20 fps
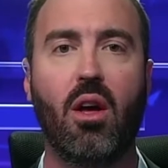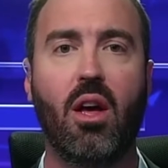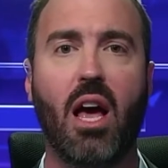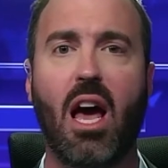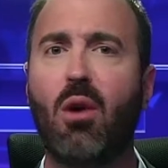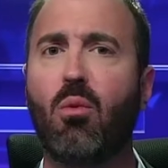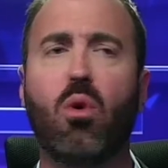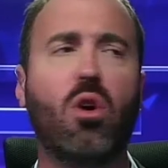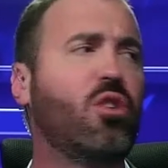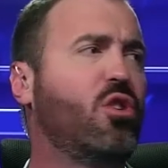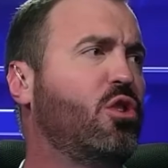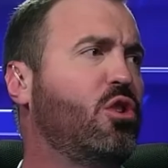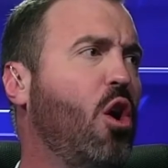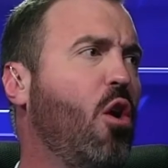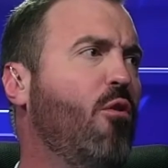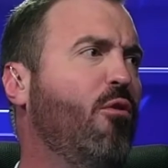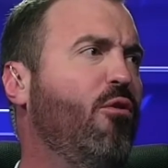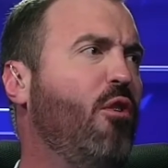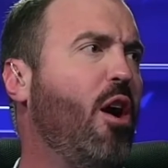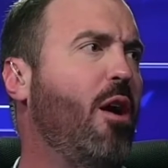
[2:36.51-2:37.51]
And we're
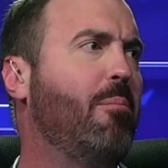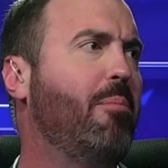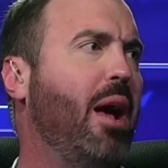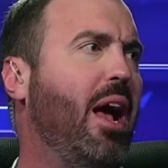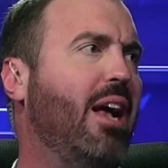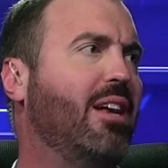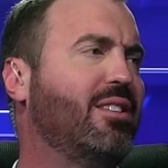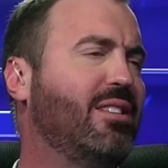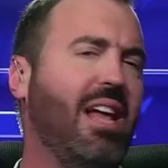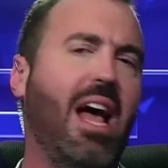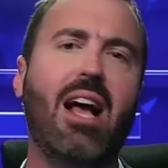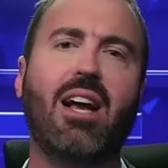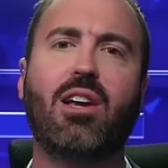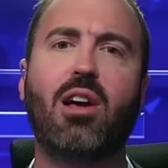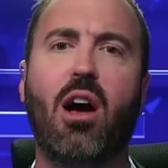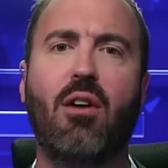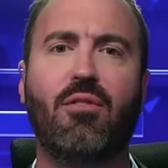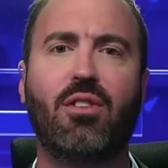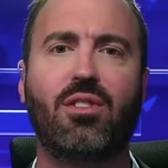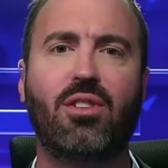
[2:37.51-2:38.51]
so far past that
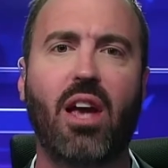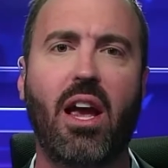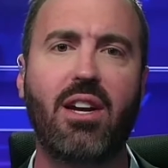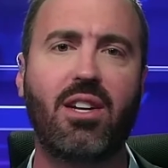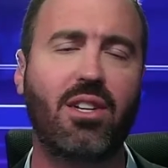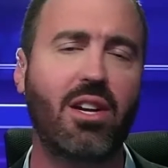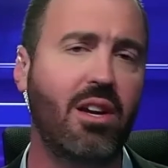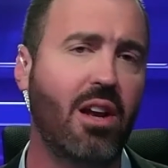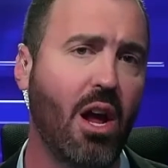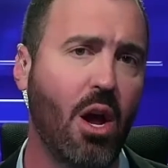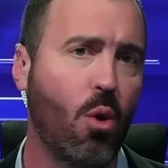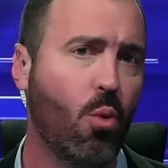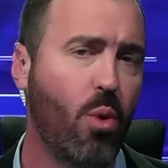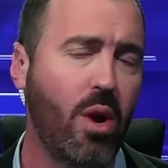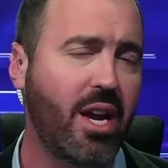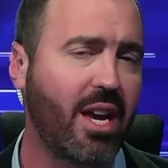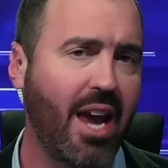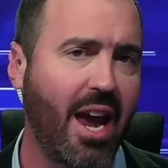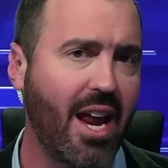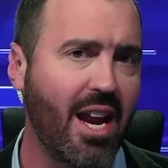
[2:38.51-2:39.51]
conversation,
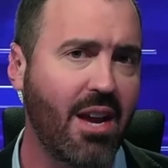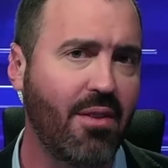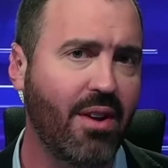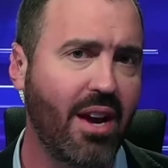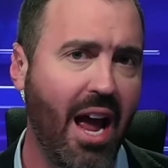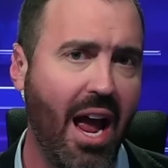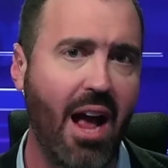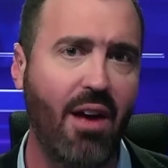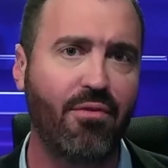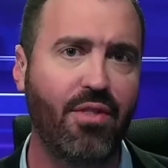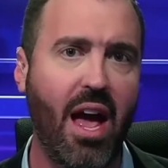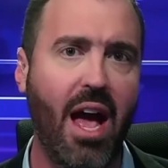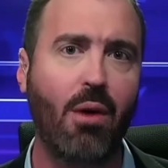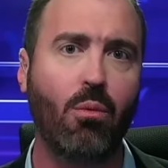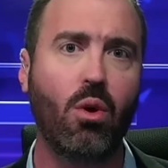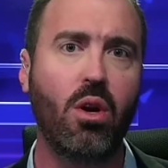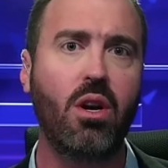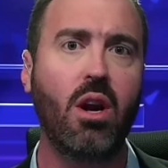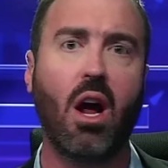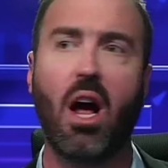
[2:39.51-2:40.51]
we can't even have that
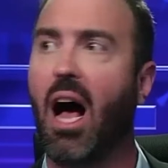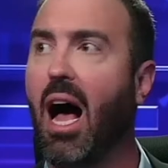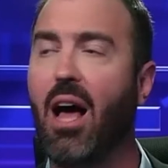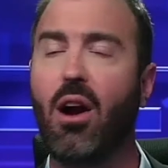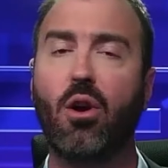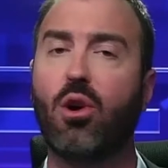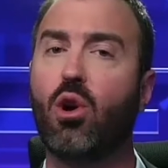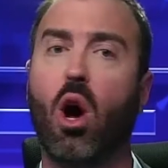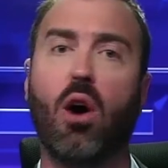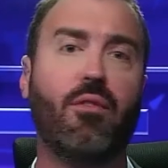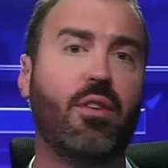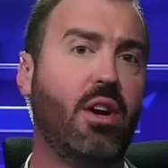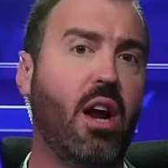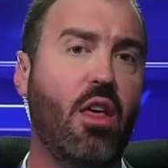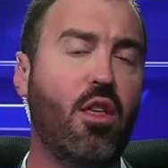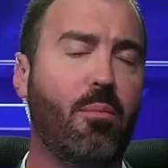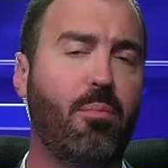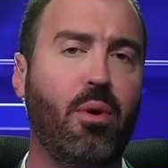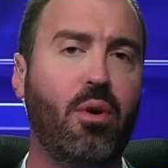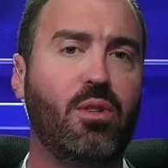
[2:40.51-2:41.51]
one. I don't know of
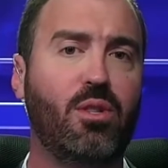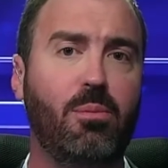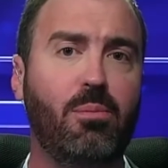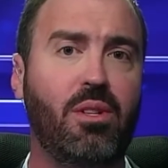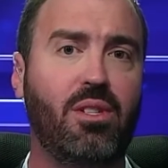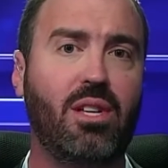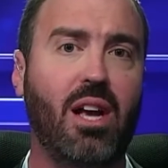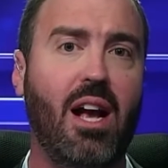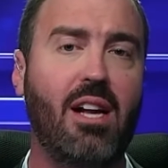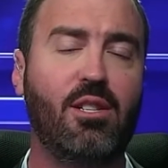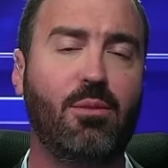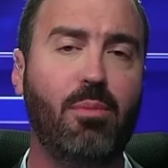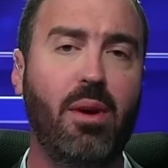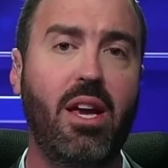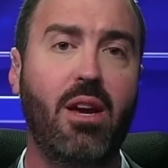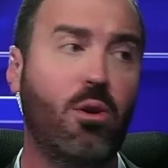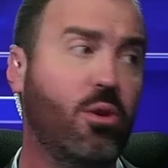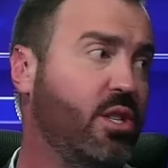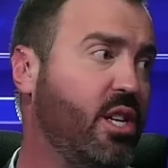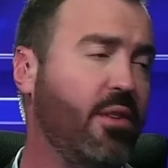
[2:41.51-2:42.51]
another person besides
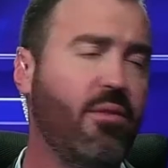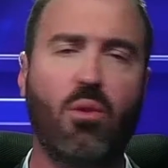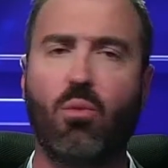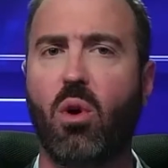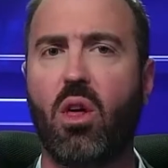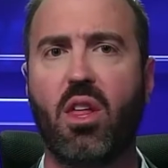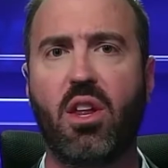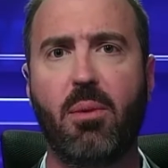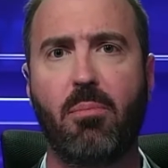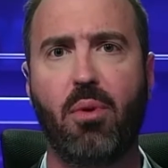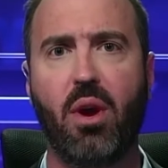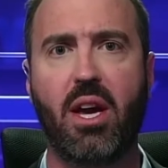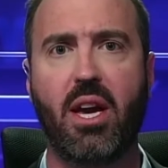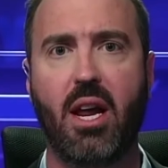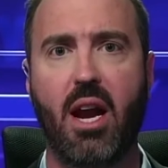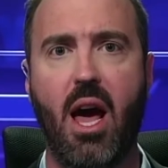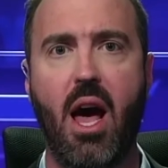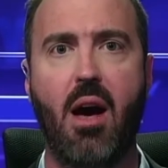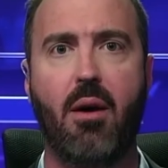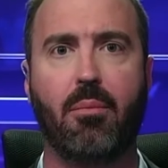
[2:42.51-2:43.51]
me who's even willing to bring it
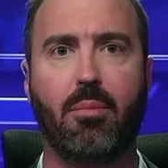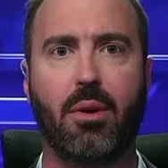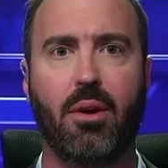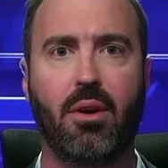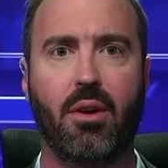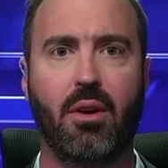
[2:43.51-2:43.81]
up.